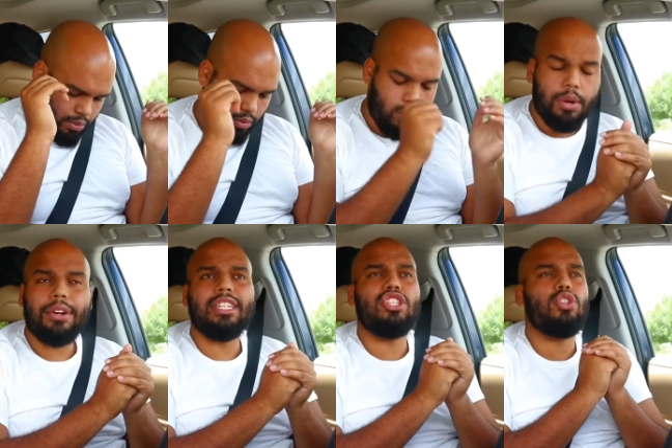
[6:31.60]
What we're
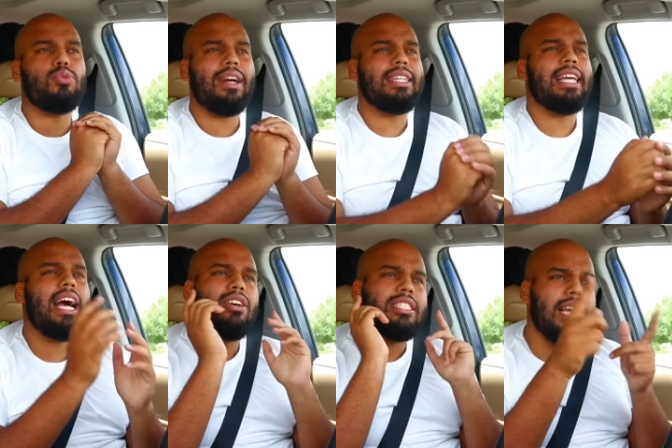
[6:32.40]
gonna do right
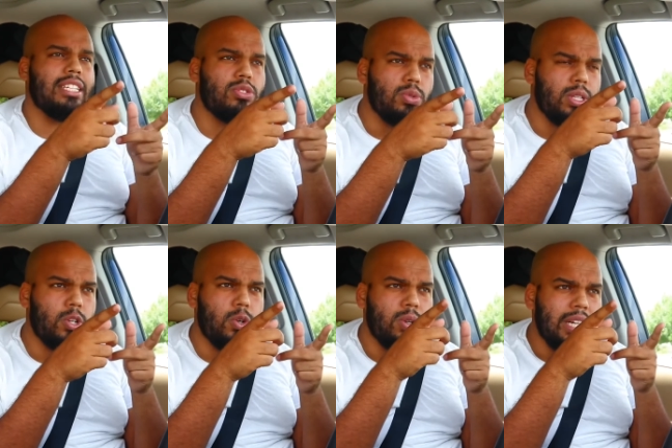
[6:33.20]
now is head to a
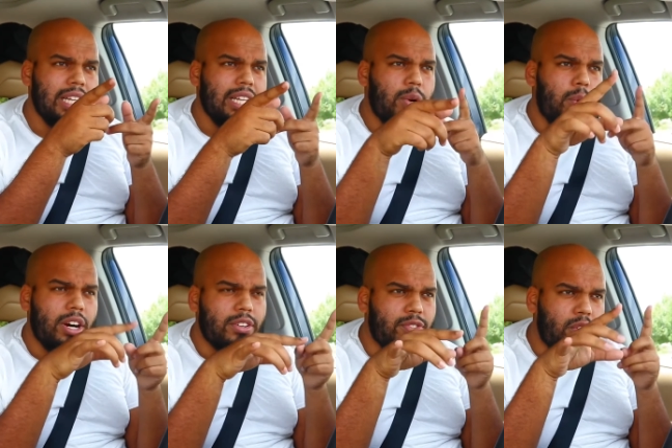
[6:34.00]
little
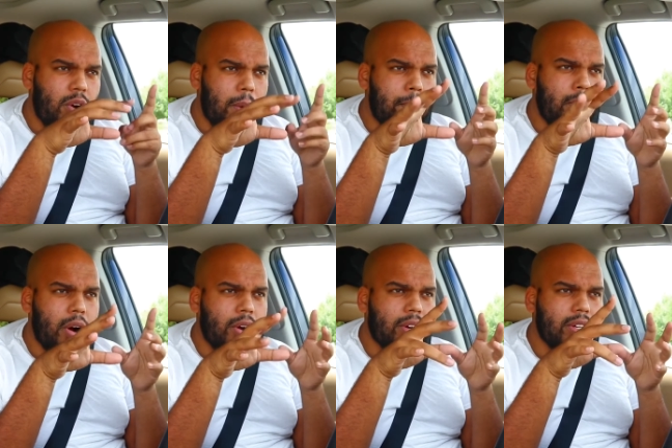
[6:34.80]
waterfall
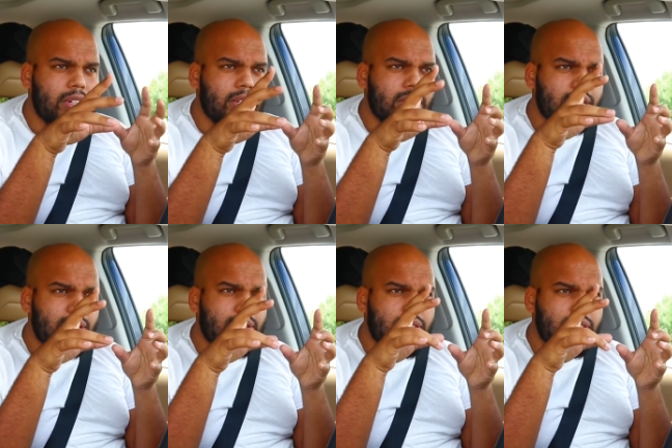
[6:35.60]
park
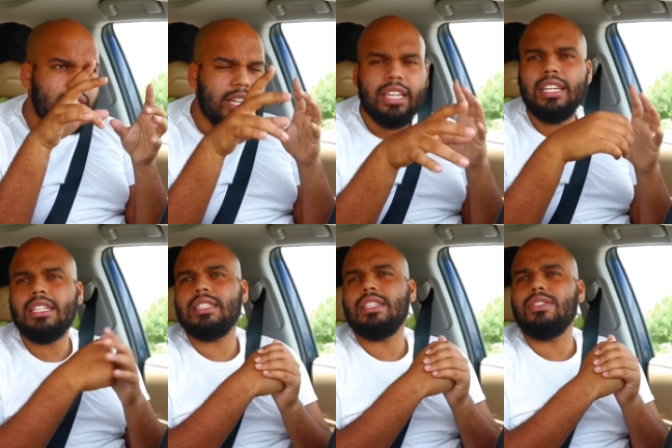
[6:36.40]
thingy,
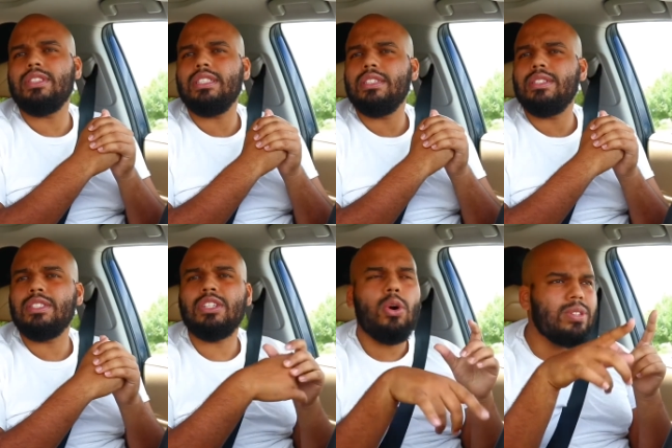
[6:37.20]
little
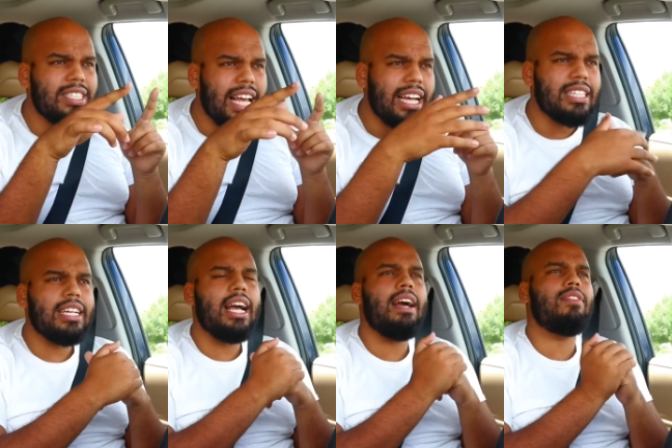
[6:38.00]
cul-de-sac thing
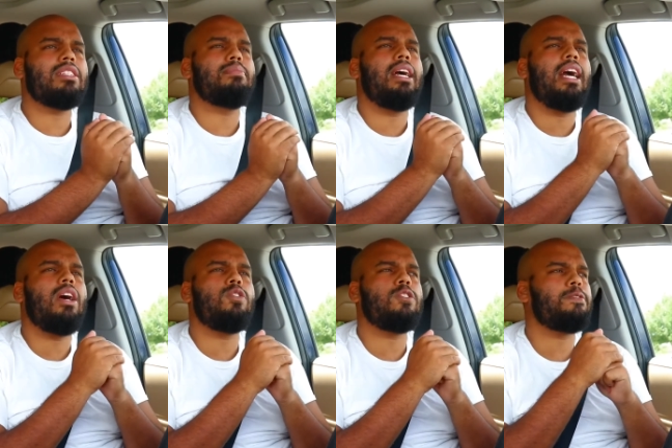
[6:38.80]
I have next to my
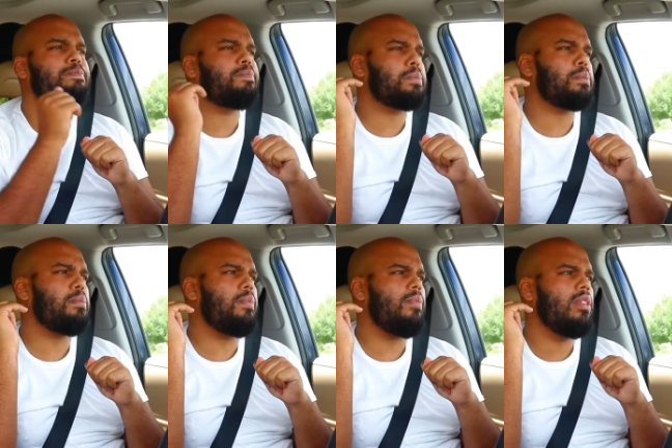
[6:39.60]
house.
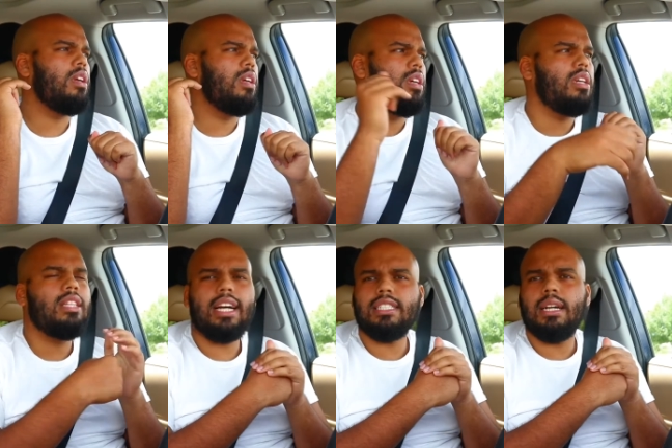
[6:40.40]

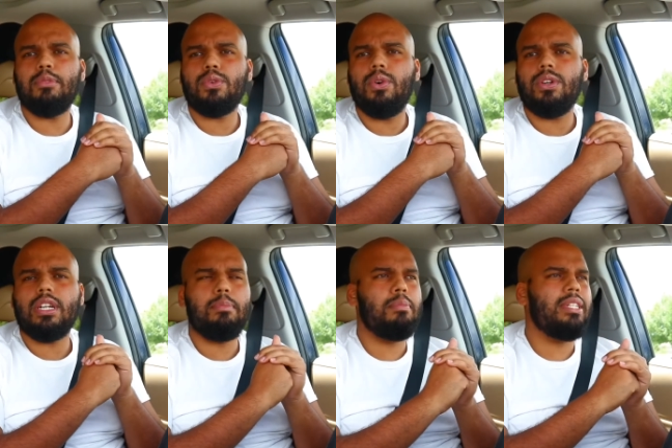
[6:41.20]
Like I said, I'm gonna record a
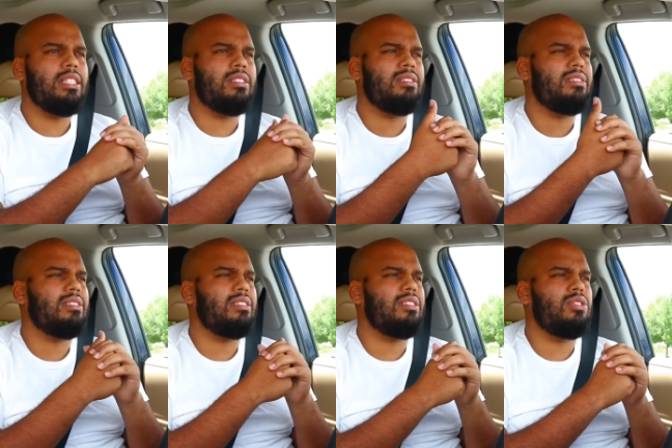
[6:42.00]
couple minutes,
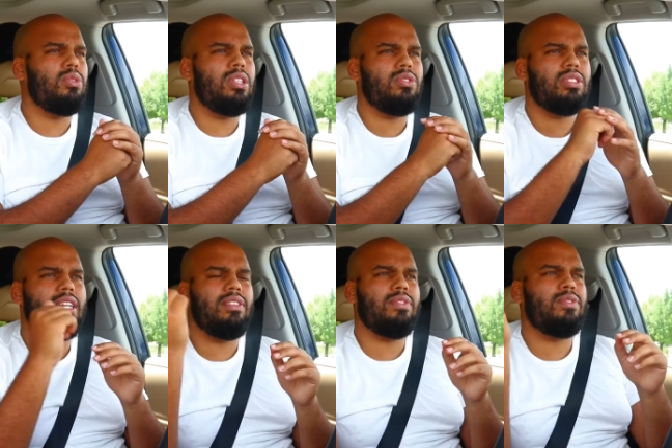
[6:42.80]
do a little
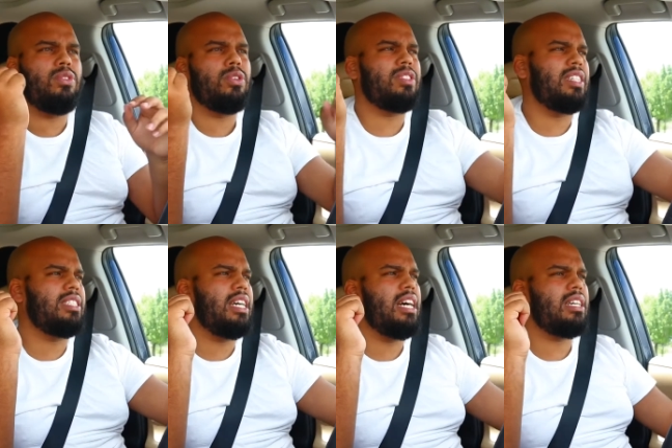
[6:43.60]
skit for
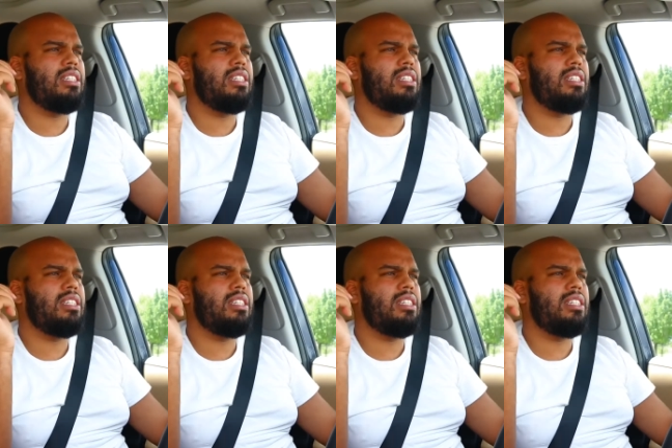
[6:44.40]
TikTok,